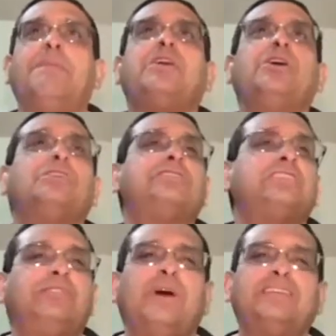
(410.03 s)

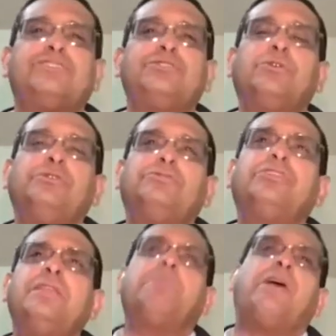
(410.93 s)
because it was your
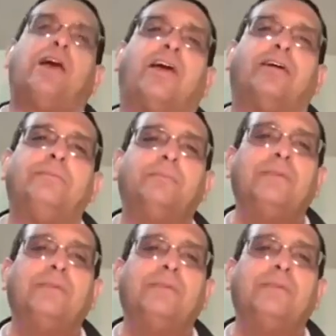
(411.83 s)
dream car.